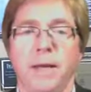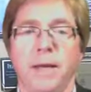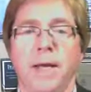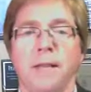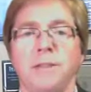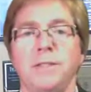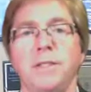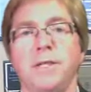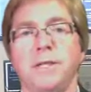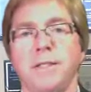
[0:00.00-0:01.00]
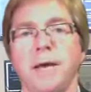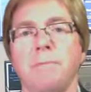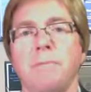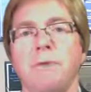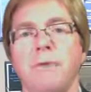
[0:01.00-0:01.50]
Let's see an
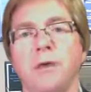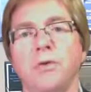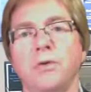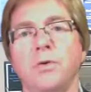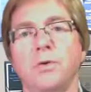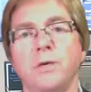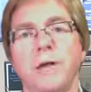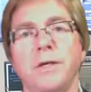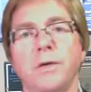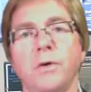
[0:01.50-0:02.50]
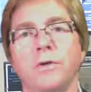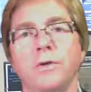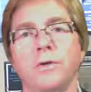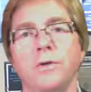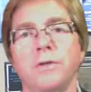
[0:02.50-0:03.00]
example of how schools like yours are
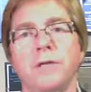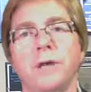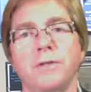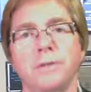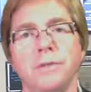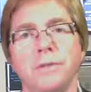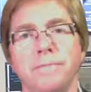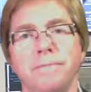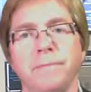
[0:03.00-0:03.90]
using our system.